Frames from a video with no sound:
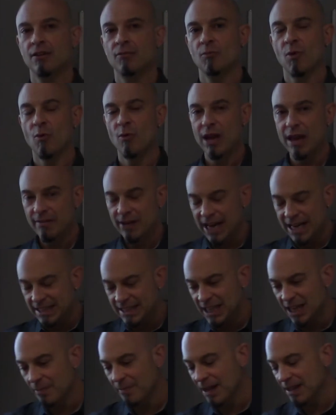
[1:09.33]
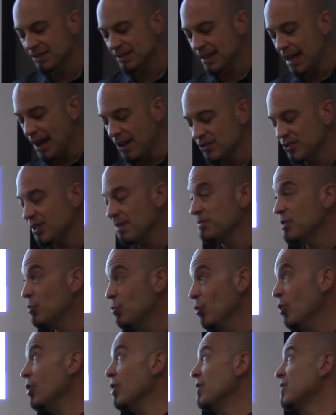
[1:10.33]
When we have an idea about how something
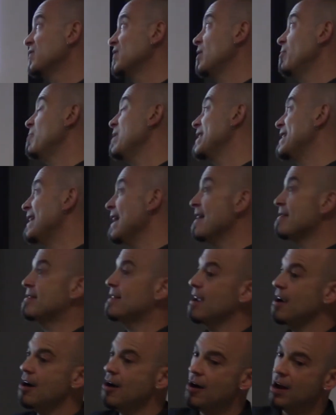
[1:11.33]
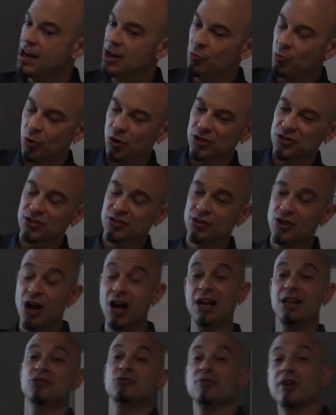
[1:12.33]
works and we get there and it works
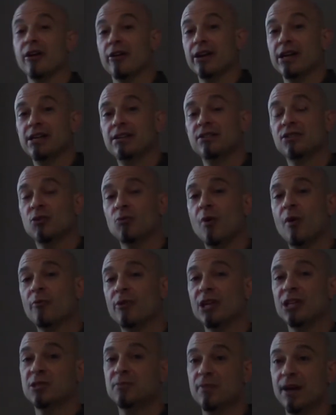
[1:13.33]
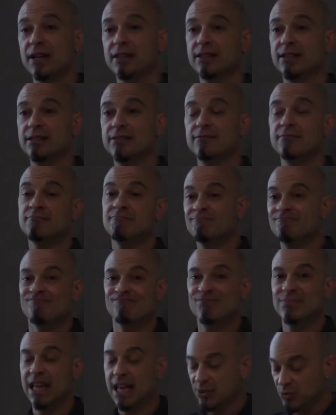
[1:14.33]
contrary to what we expected,
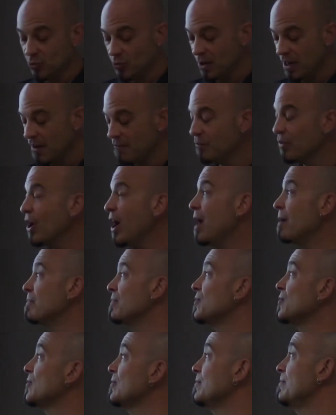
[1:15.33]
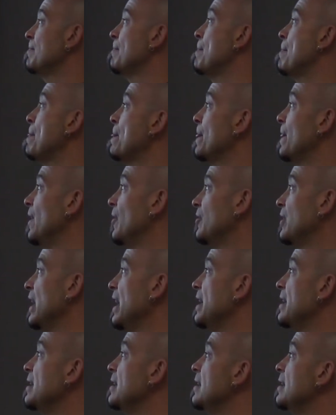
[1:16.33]
that's when we have problems. Okay?